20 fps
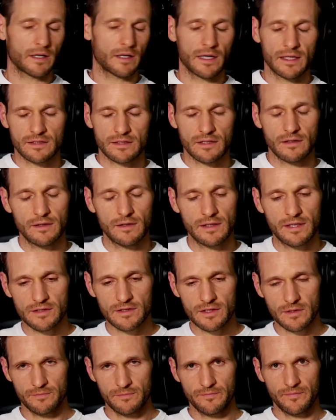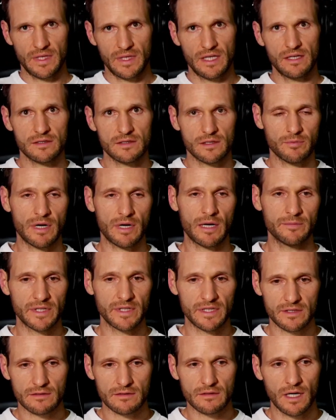so here's the problem they
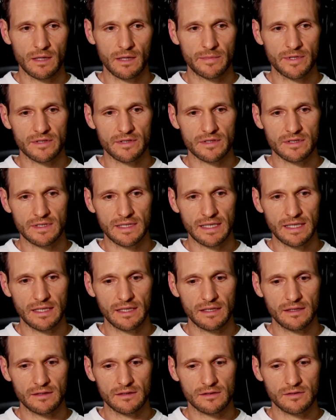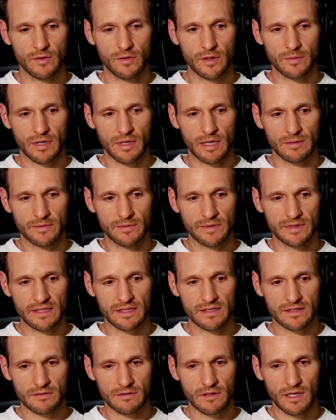describe. Here's the toy problem that they
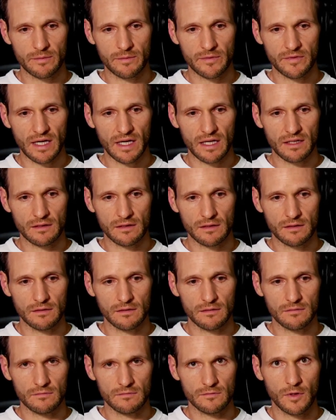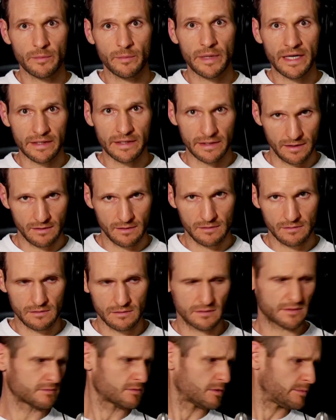describe. You've got Romania.
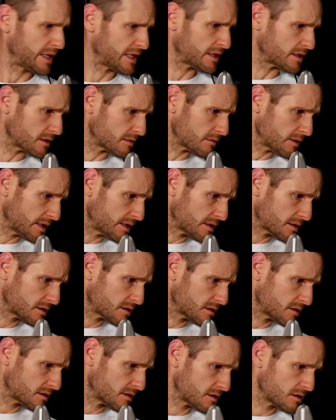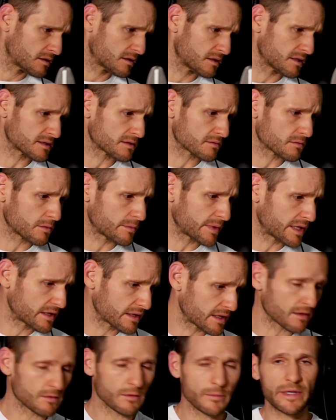It's Romania, right? Is it Romania?
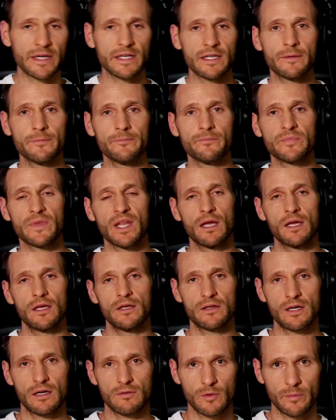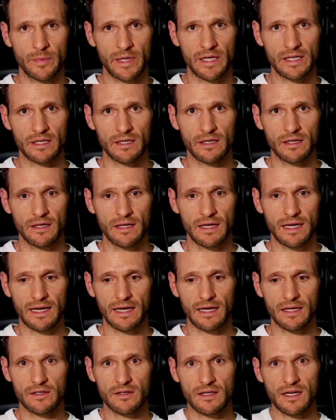Yeah, Romania. You got Romania,
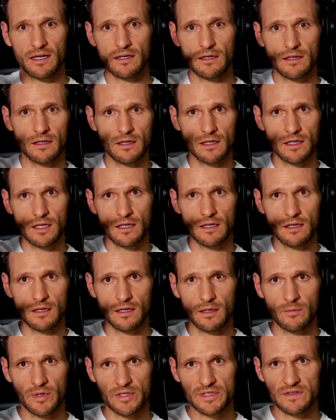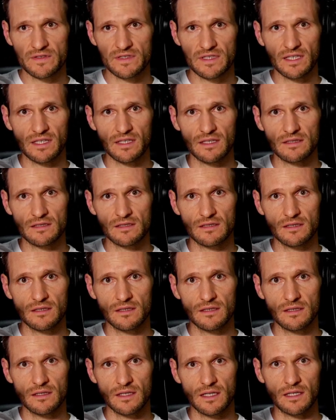and you got a bunch of cities
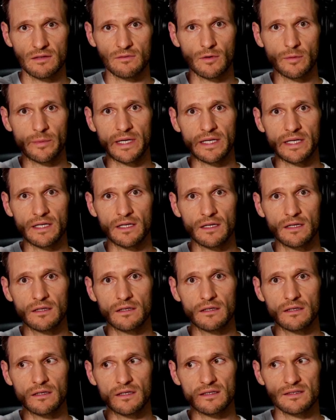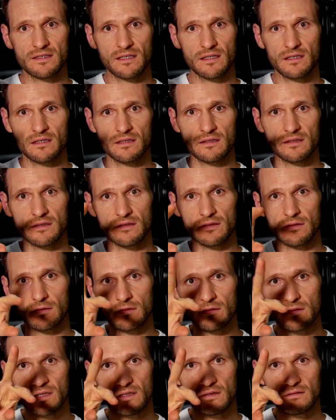in Romania. Let's say that there
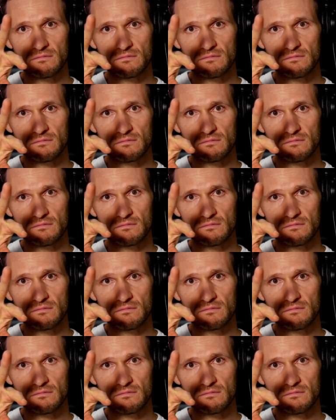are